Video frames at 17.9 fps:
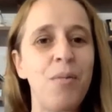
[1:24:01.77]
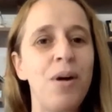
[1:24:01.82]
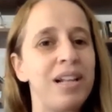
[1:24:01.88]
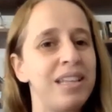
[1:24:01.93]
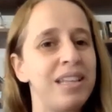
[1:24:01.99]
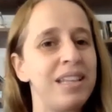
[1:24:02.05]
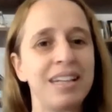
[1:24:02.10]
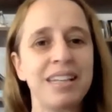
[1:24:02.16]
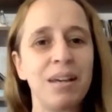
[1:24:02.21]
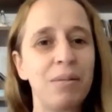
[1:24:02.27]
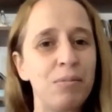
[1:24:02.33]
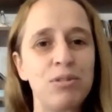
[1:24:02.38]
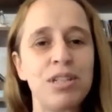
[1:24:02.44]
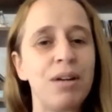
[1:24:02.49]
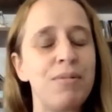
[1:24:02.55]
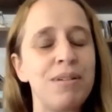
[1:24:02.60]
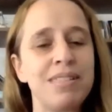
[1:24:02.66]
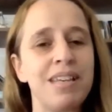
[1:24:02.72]

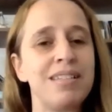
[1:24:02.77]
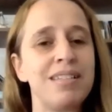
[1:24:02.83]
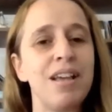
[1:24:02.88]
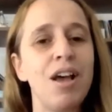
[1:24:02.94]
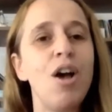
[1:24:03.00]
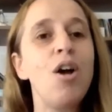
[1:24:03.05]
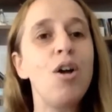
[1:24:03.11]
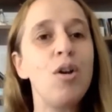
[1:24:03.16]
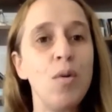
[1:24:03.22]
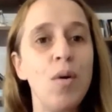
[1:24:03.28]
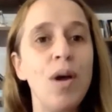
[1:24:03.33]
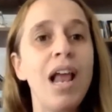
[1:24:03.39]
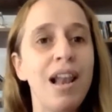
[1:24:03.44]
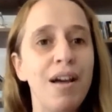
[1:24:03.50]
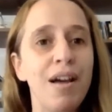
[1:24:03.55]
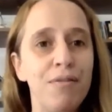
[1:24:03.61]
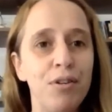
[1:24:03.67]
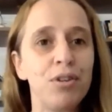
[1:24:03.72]
indicators to have
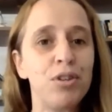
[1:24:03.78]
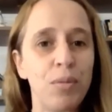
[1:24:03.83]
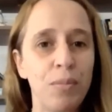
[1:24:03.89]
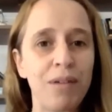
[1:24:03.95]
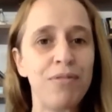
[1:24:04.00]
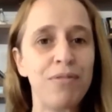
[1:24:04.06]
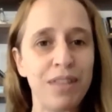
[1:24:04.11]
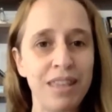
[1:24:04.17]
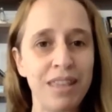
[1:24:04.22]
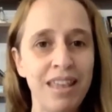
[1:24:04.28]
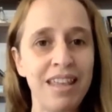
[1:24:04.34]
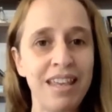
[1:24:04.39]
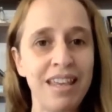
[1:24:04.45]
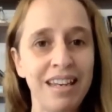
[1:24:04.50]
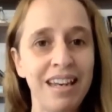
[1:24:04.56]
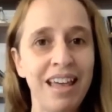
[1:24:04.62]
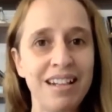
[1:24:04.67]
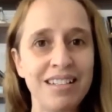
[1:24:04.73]
a val
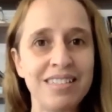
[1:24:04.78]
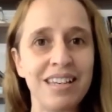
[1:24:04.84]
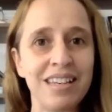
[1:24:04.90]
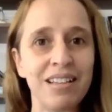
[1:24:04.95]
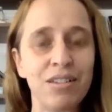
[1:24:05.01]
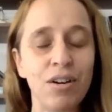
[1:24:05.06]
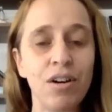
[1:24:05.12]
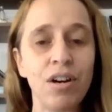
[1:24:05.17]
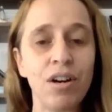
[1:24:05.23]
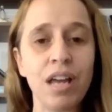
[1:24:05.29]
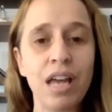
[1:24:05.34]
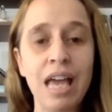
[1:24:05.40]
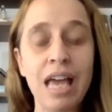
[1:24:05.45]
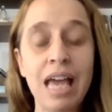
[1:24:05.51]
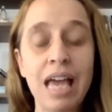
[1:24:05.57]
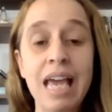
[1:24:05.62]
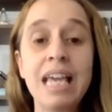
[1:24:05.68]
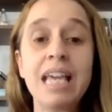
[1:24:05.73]
added valid,
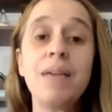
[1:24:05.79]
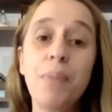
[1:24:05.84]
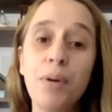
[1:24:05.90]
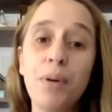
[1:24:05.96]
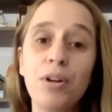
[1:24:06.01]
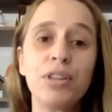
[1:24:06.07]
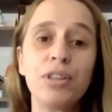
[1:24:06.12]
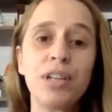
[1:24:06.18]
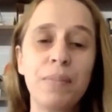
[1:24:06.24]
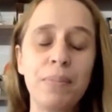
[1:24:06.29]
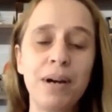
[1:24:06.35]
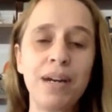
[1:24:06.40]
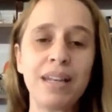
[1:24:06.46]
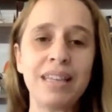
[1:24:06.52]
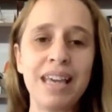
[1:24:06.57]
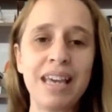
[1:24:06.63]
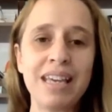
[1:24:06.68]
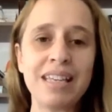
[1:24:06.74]
um, excuse me,
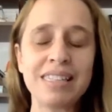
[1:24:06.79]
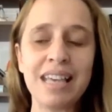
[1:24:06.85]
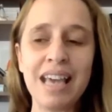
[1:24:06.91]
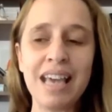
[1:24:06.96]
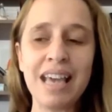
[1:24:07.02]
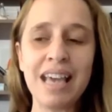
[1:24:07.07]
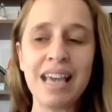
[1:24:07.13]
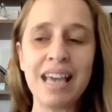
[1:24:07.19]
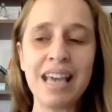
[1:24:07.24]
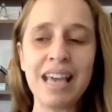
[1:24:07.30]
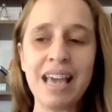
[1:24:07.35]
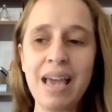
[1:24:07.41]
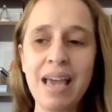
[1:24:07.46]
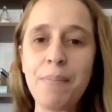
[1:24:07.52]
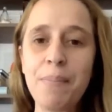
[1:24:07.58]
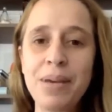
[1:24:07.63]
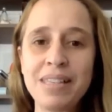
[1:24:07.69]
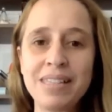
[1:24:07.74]
value added
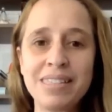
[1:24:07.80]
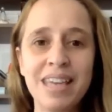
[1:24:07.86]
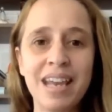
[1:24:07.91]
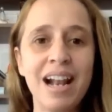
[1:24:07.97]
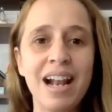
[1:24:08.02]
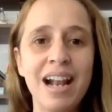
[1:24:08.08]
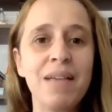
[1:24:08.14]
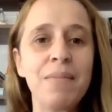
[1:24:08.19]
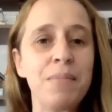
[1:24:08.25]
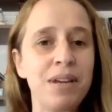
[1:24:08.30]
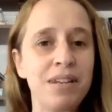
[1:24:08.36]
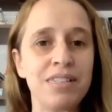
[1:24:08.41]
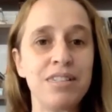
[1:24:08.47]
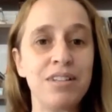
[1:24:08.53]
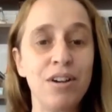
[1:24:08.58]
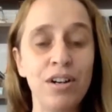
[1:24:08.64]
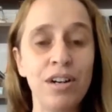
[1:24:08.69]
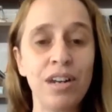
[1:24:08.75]

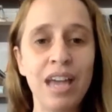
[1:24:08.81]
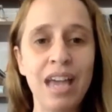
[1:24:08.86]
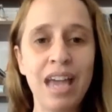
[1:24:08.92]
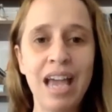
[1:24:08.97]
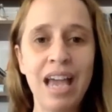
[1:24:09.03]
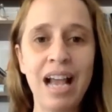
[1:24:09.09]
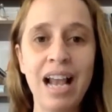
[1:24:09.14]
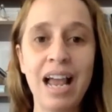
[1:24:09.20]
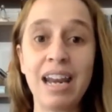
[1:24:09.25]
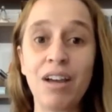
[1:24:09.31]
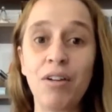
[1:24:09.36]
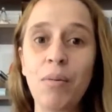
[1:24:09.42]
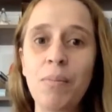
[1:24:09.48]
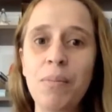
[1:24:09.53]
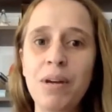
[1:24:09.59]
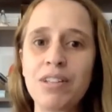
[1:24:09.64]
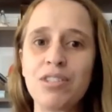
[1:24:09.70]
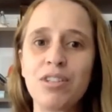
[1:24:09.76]
as Walter mentioned.
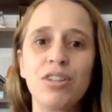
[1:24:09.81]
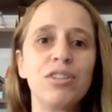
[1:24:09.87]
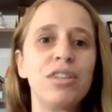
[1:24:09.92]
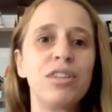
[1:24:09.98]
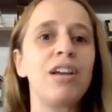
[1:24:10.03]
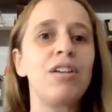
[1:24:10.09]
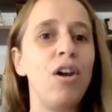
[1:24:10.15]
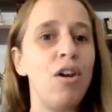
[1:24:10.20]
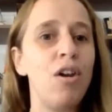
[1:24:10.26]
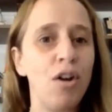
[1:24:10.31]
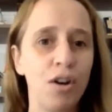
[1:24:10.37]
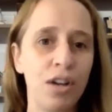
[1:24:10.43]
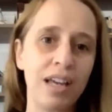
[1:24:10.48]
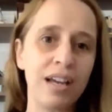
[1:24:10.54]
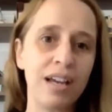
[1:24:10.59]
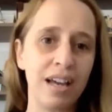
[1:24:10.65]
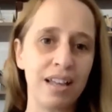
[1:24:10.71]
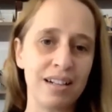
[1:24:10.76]
But then we
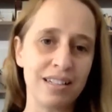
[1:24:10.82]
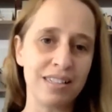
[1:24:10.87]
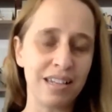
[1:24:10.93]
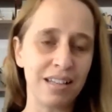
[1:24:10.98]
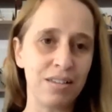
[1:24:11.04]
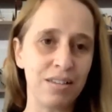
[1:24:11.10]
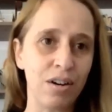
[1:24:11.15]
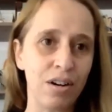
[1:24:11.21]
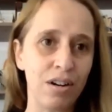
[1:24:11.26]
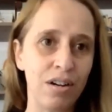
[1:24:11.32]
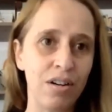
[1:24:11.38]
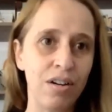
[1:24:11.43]
need to think about